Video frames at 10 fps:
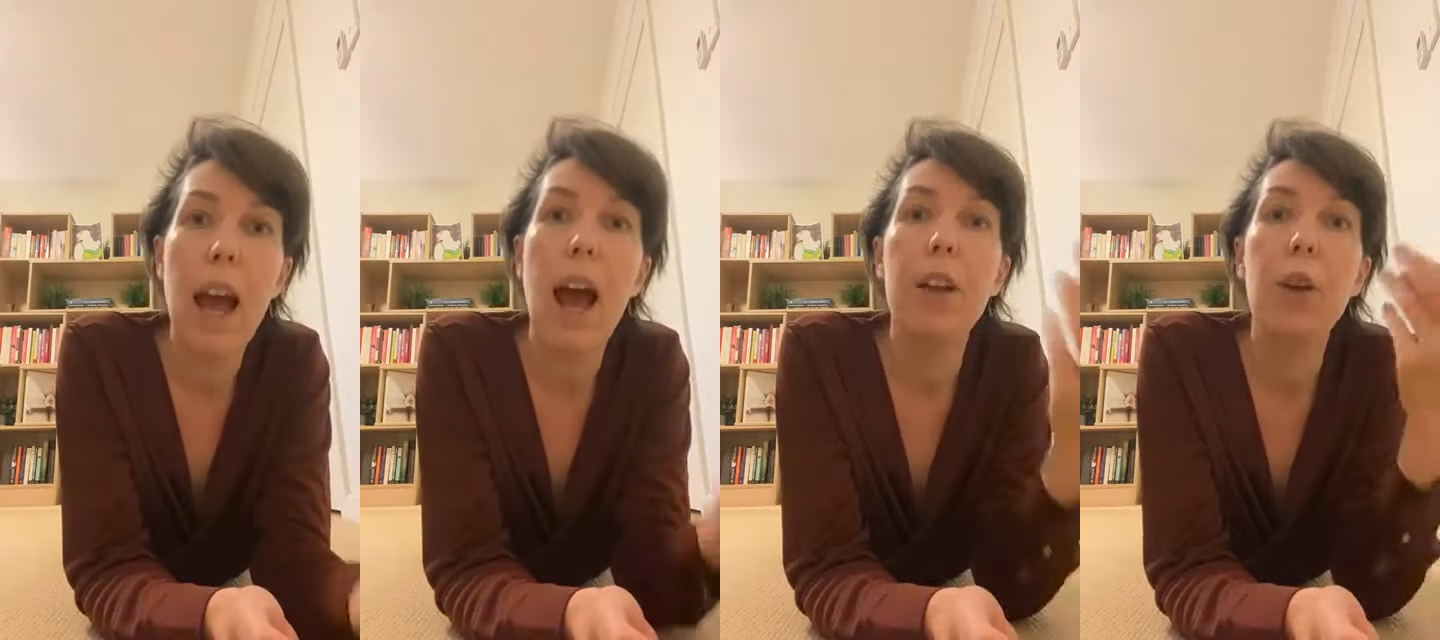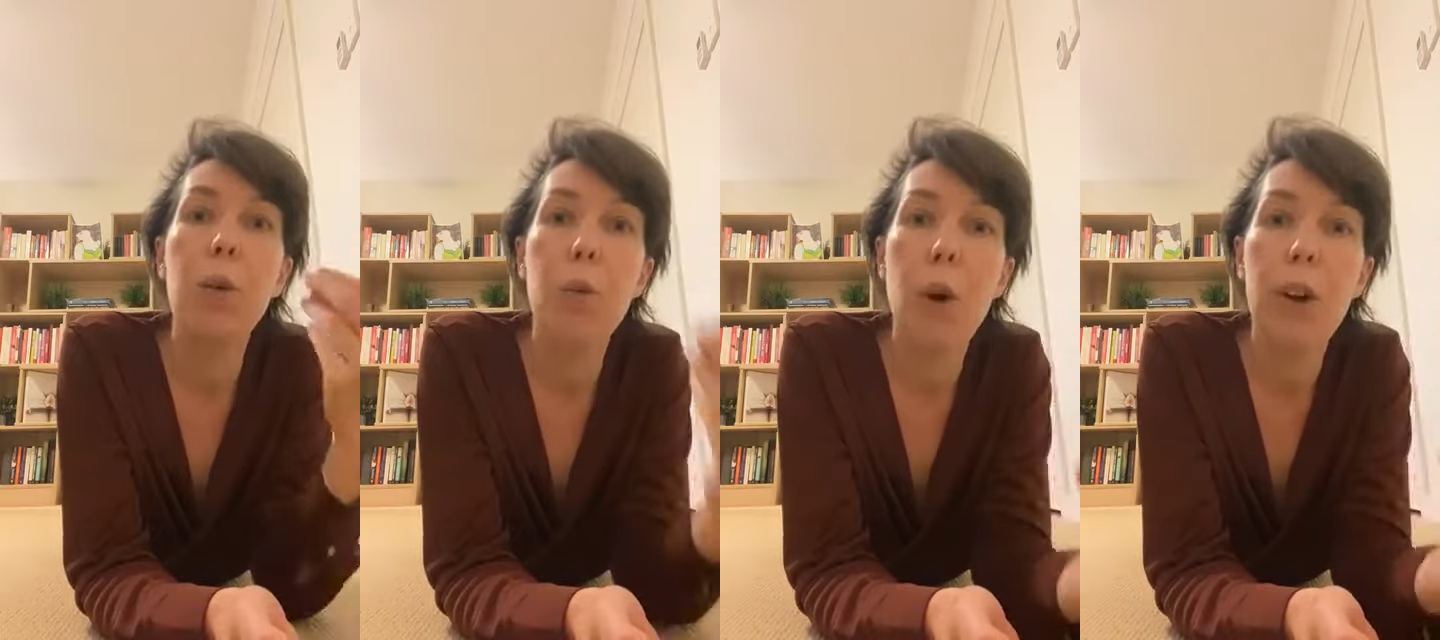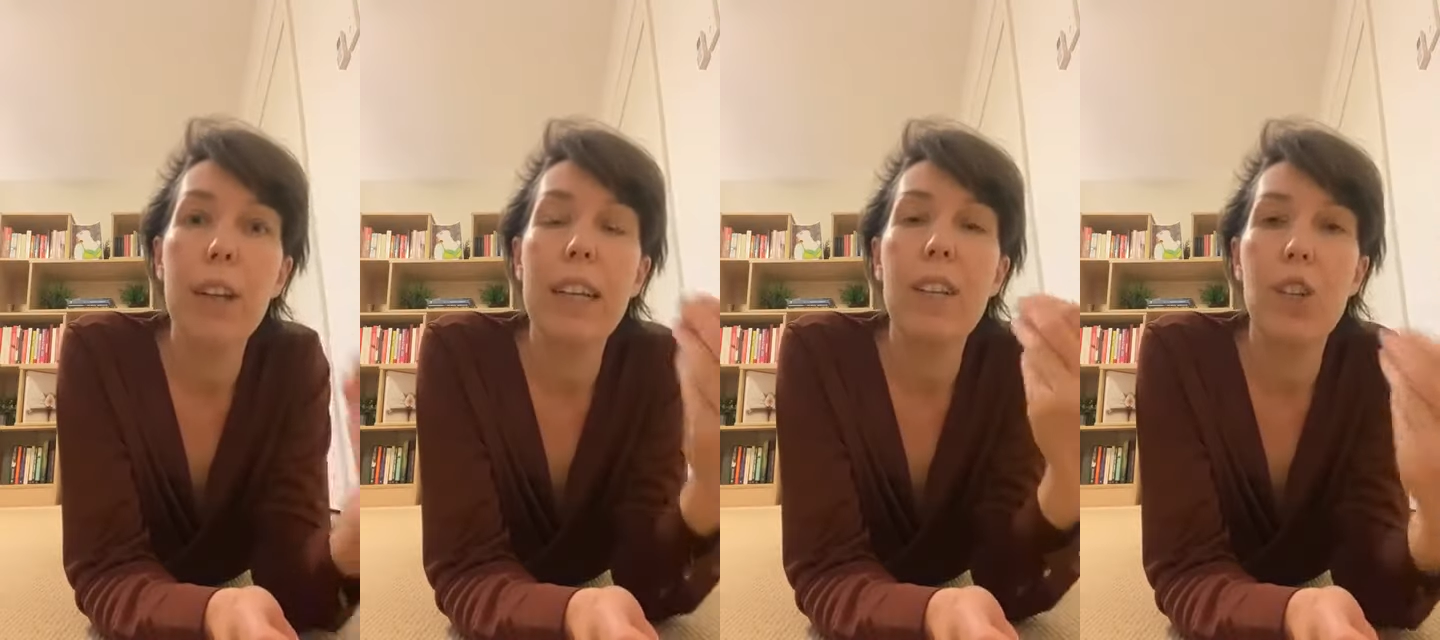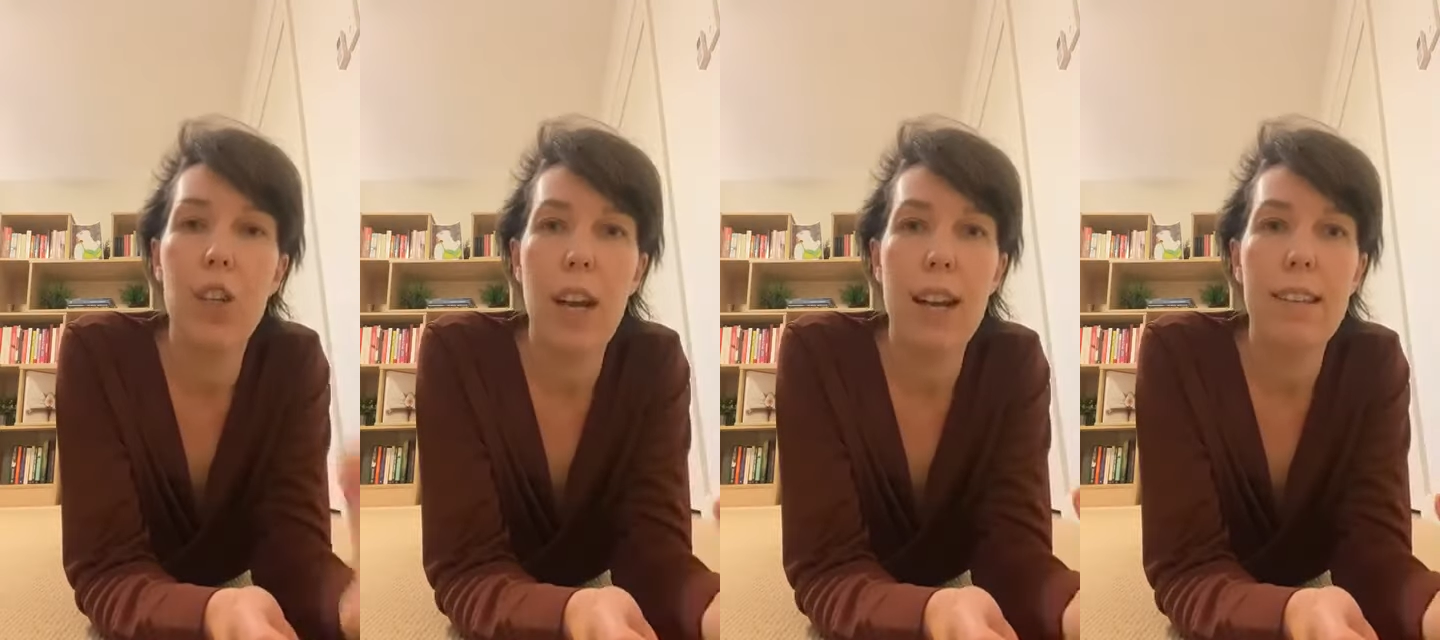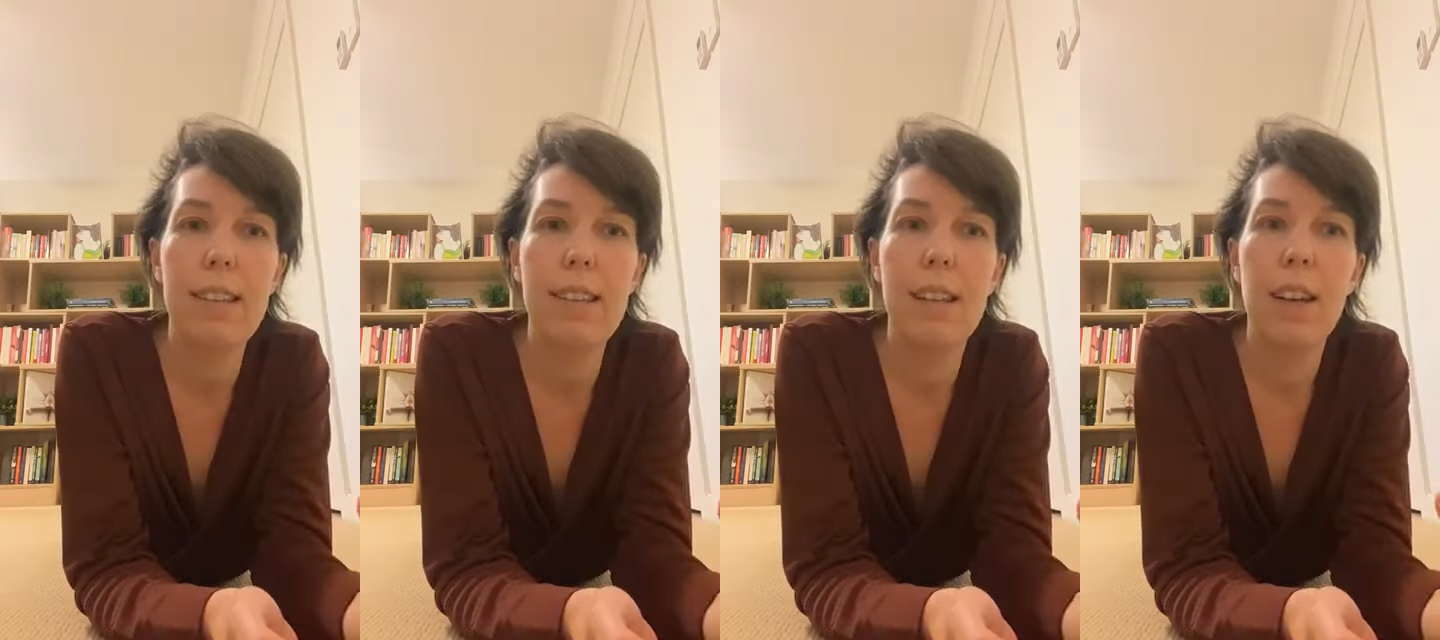and you won't
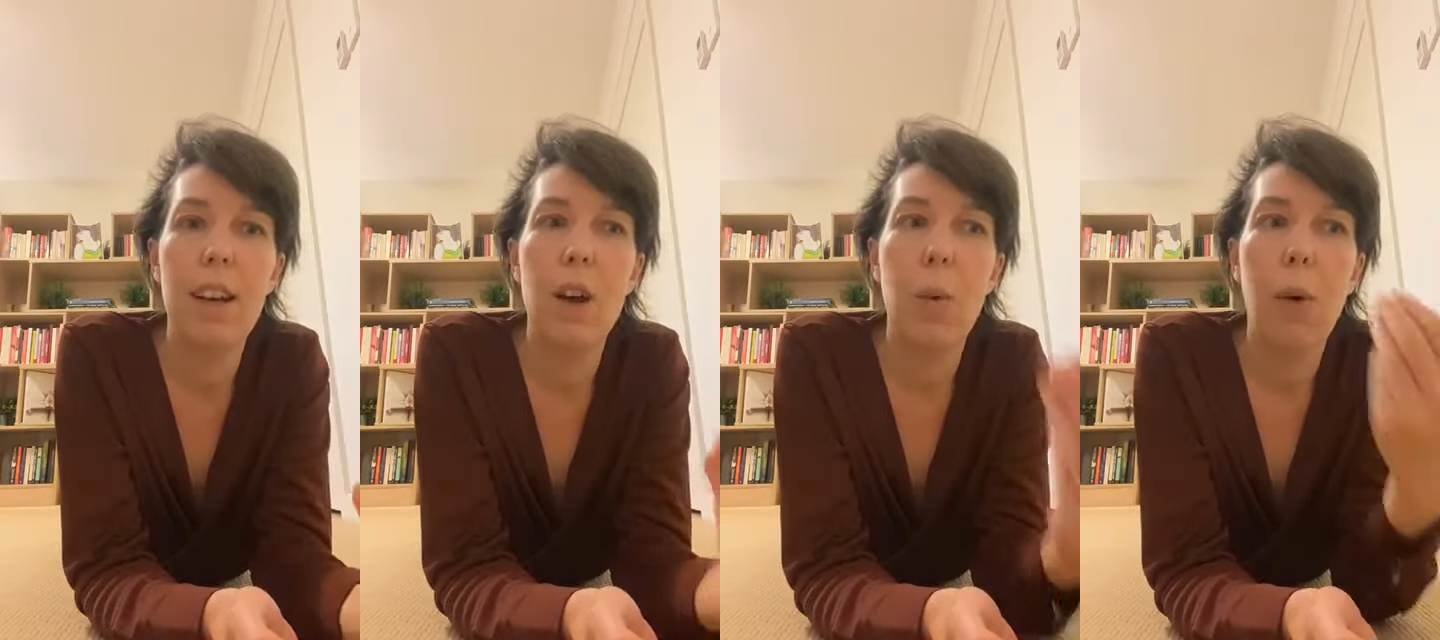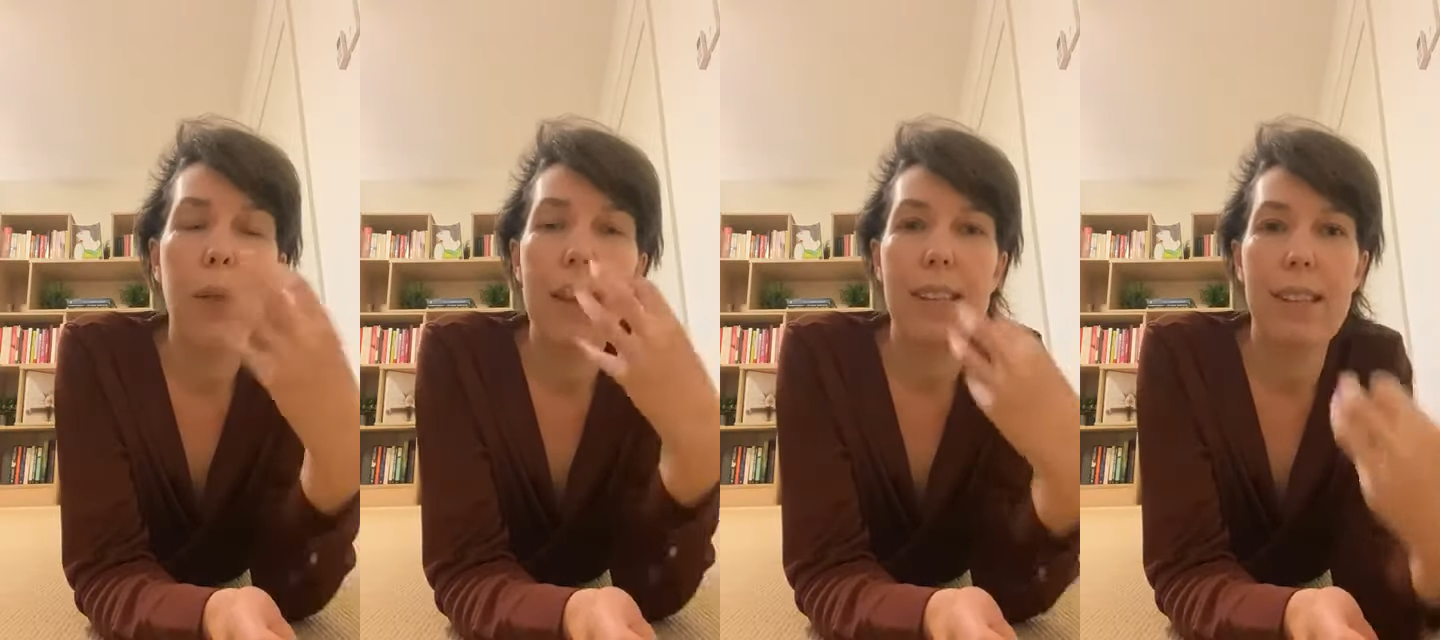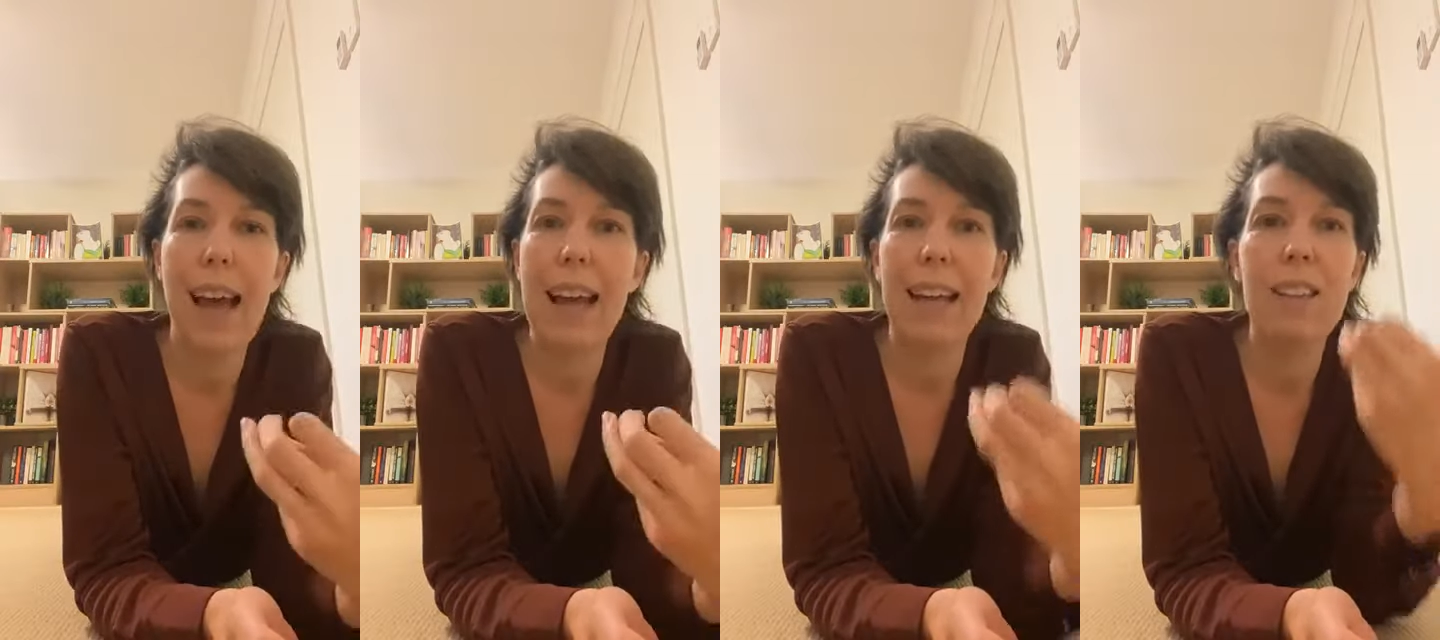ingest what they're saying.